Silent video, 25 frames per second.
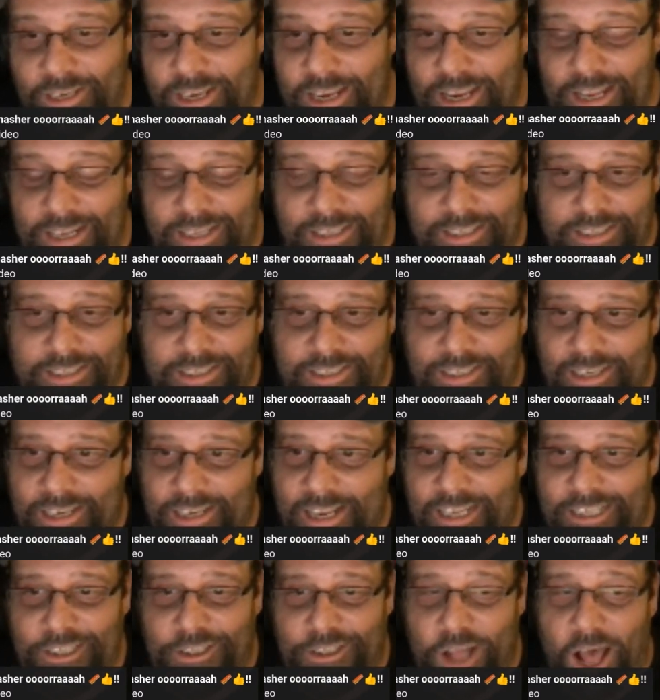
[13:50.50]

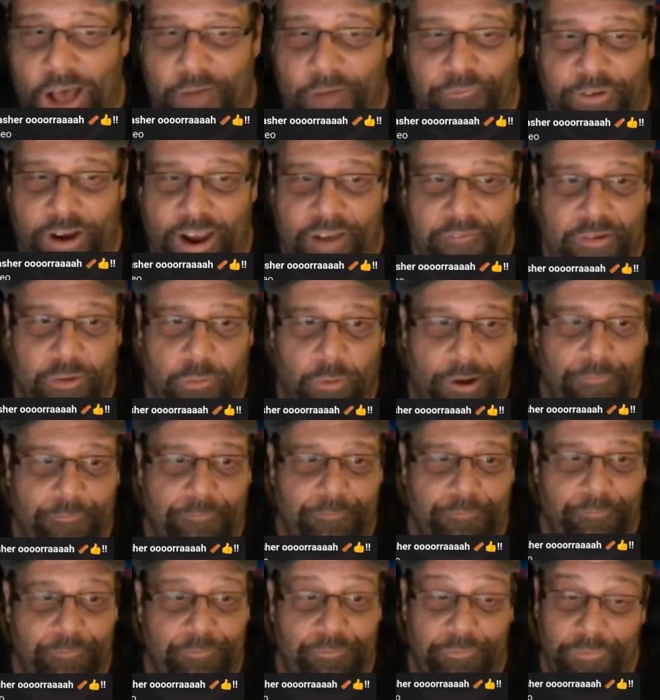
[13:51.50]
It's not for
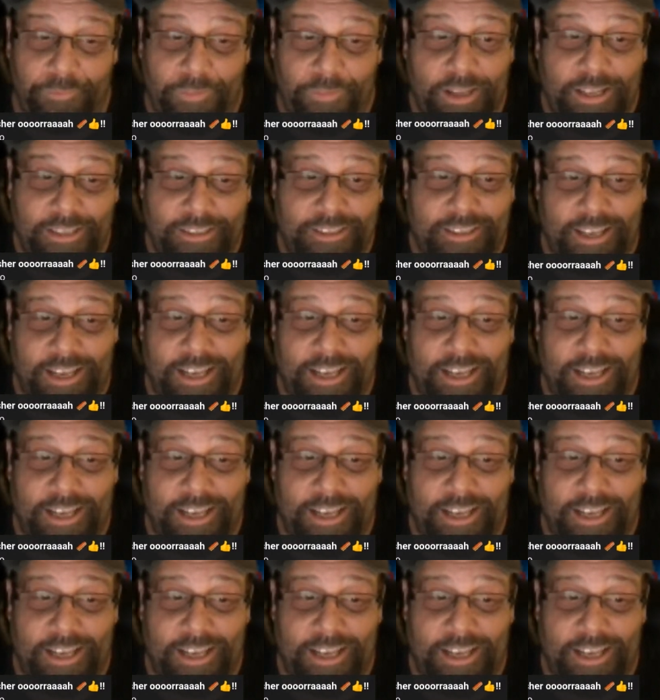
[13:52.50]
everyone. It's